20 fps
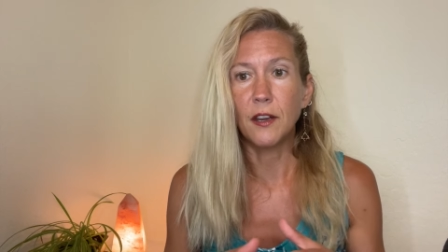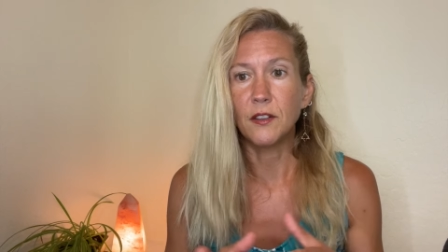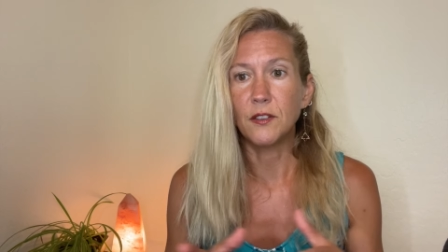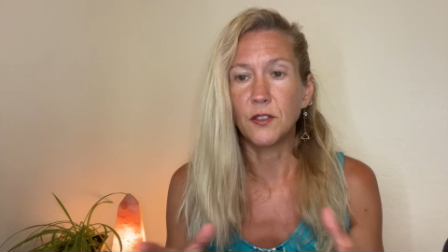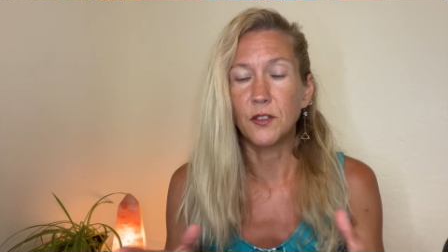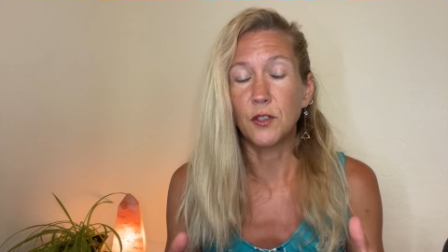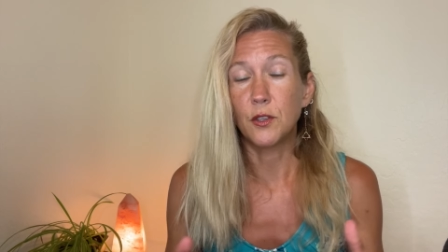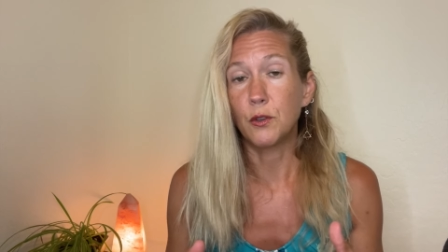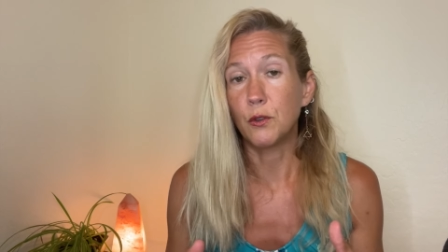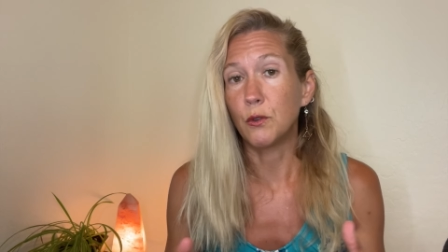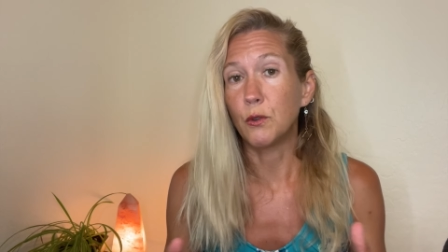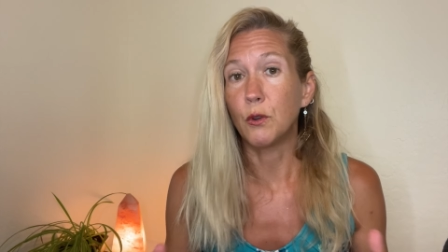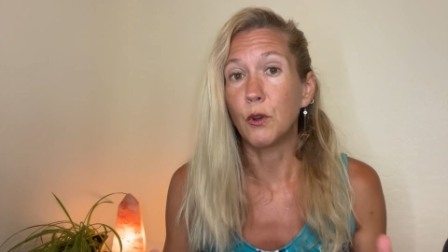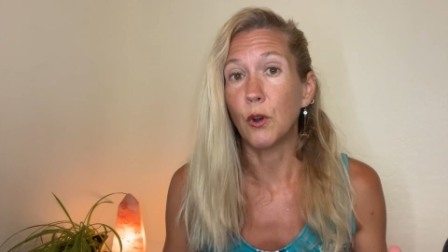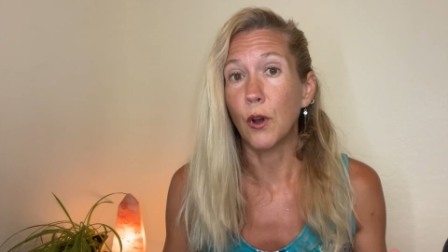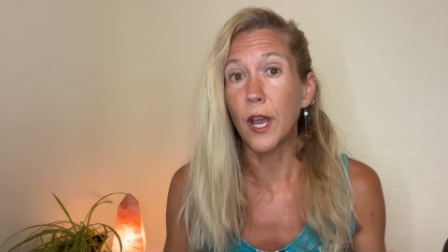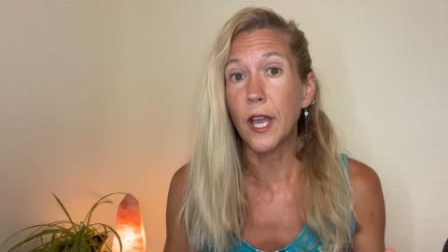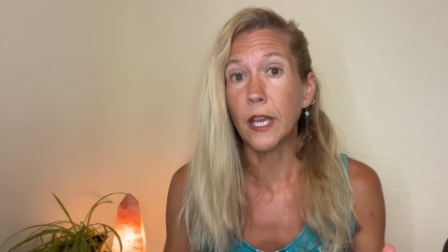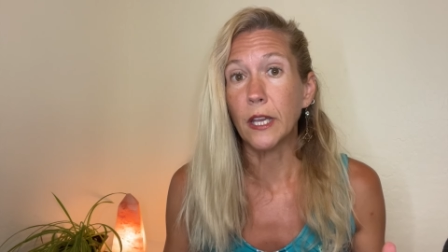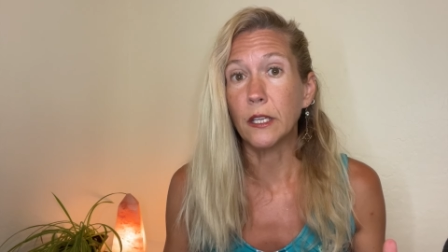is too
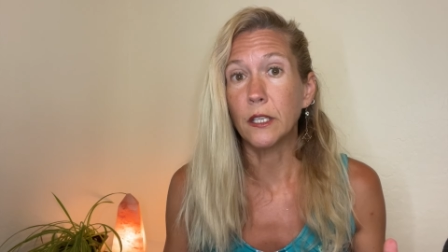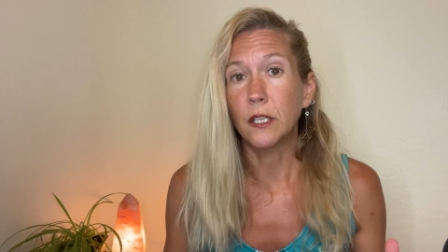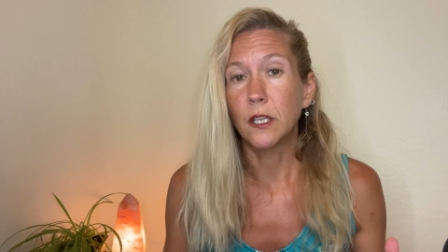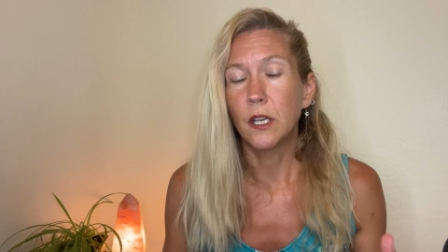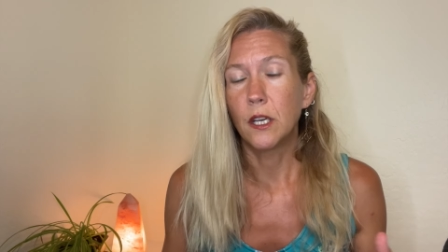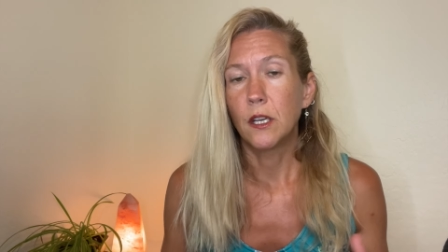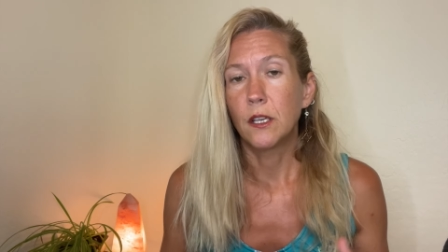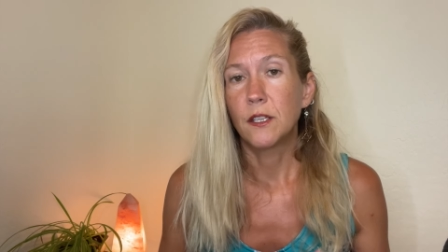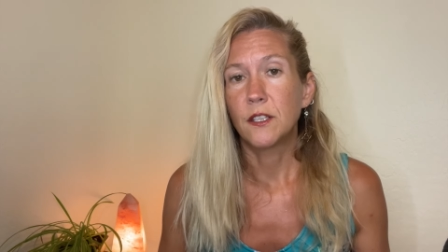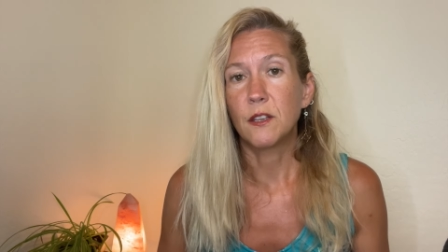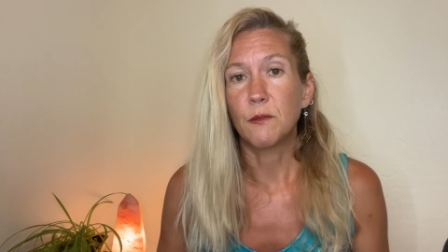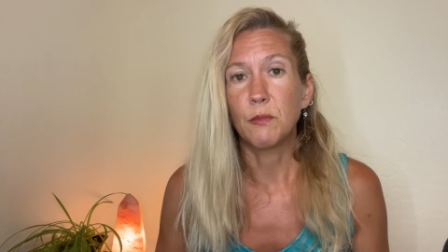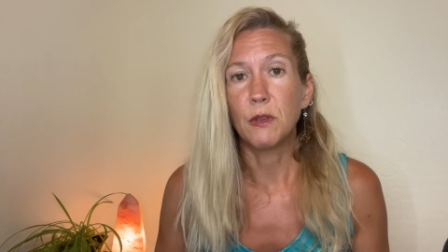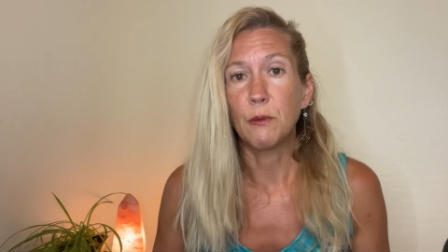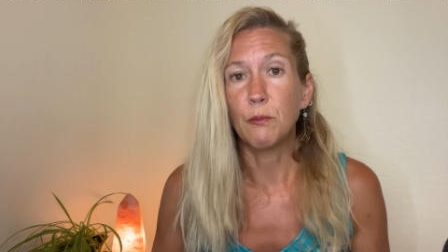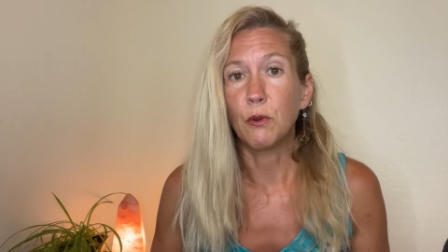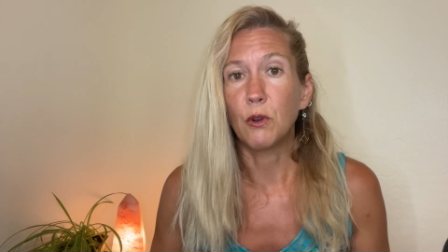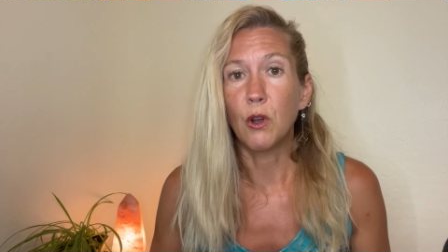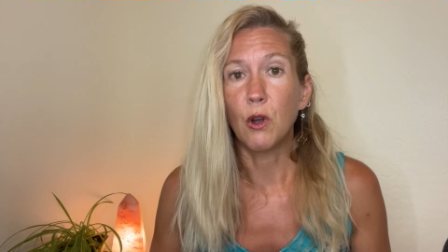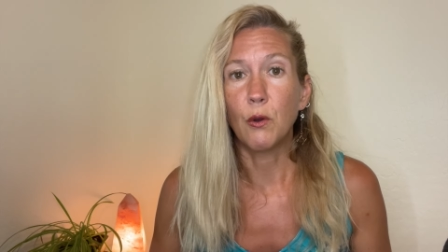great. Some
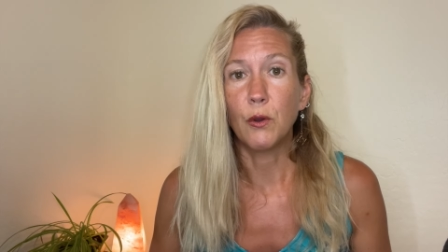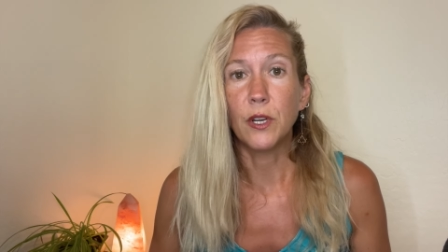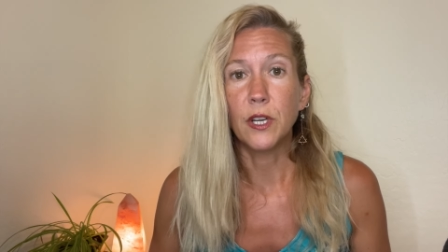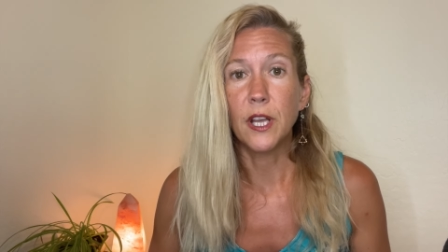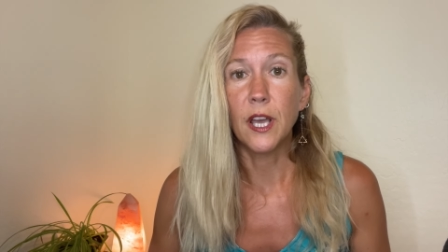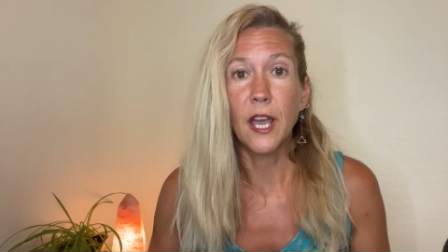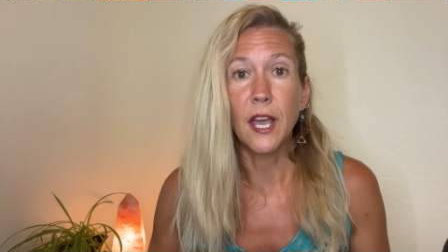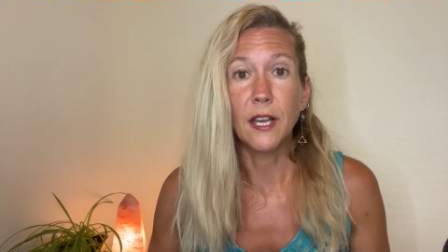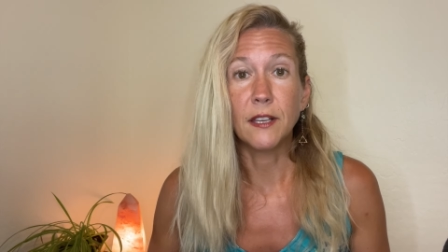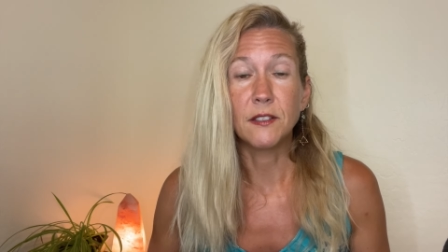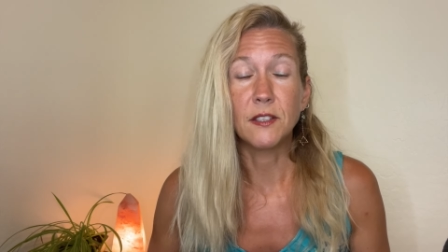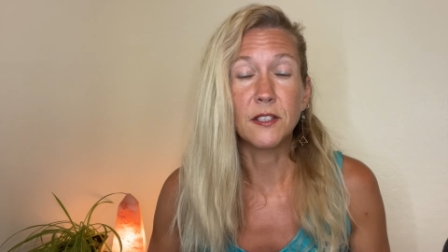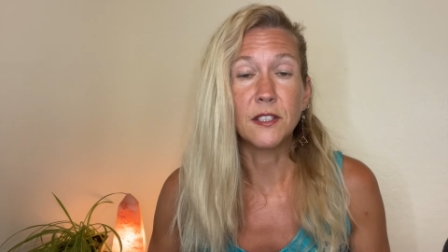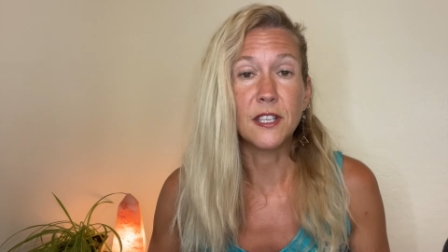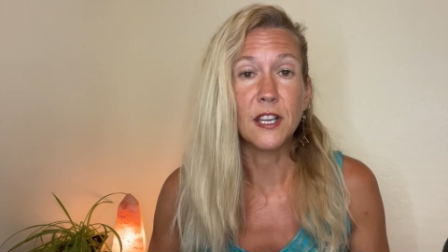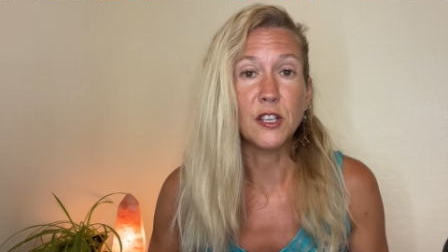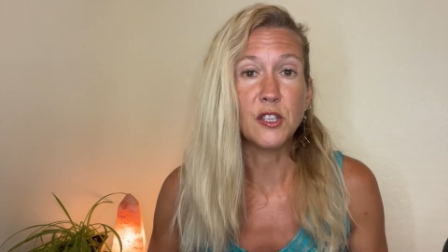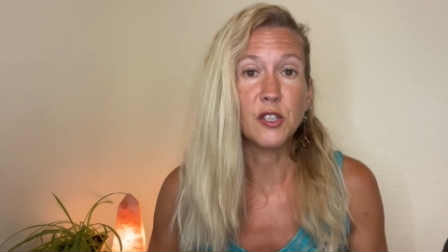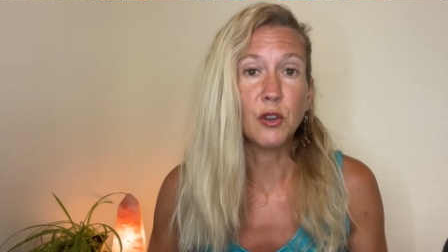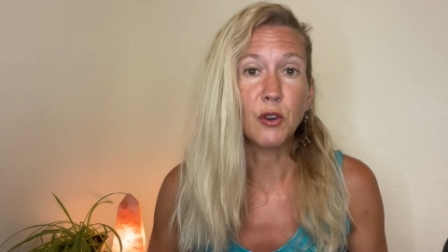people go into
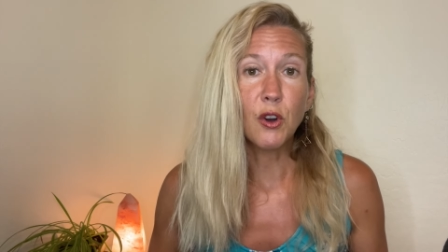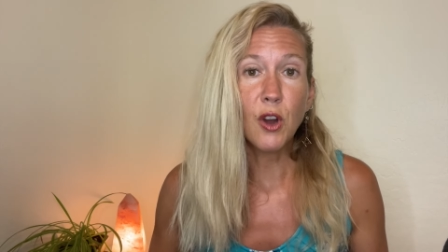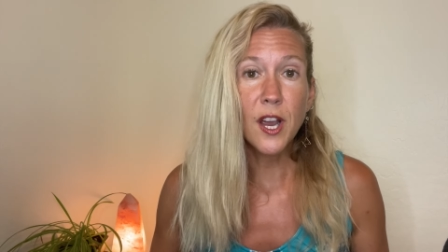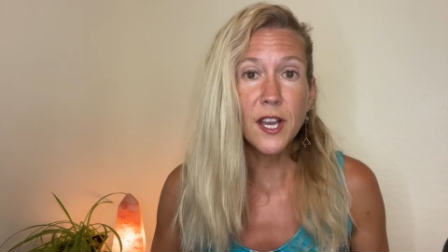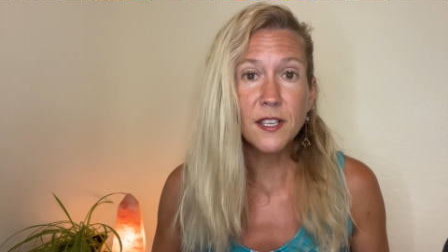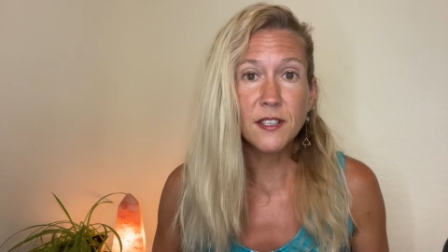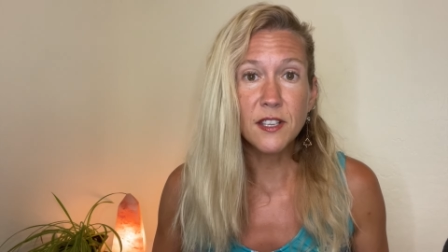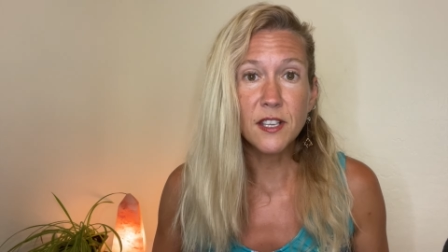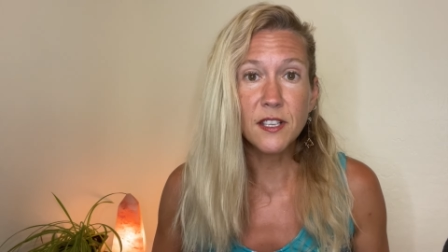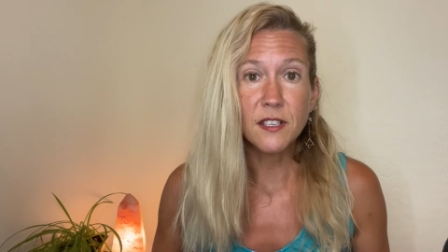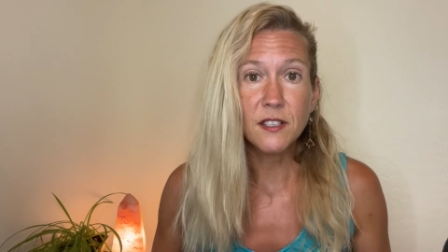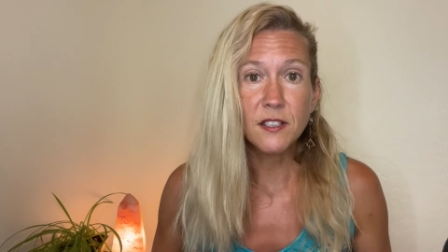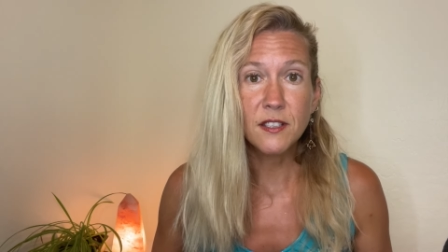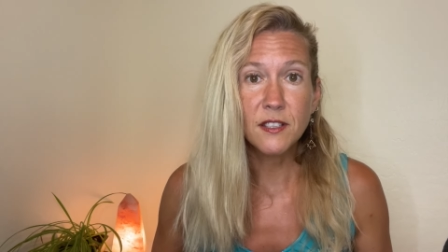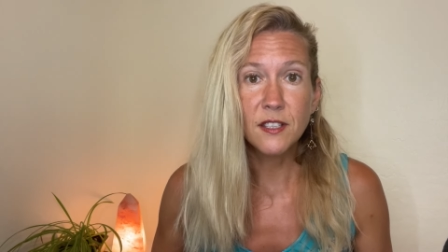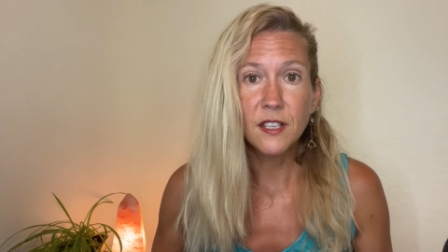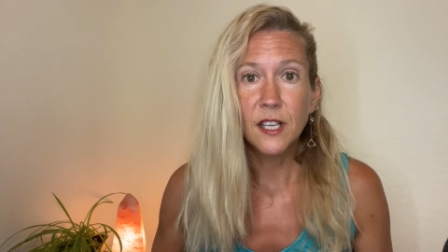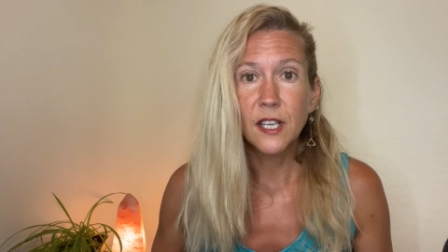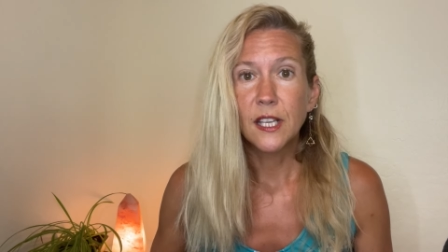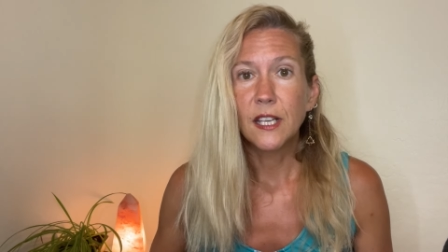existential
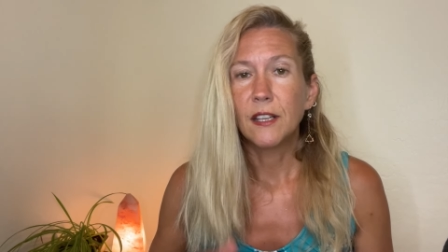crisis.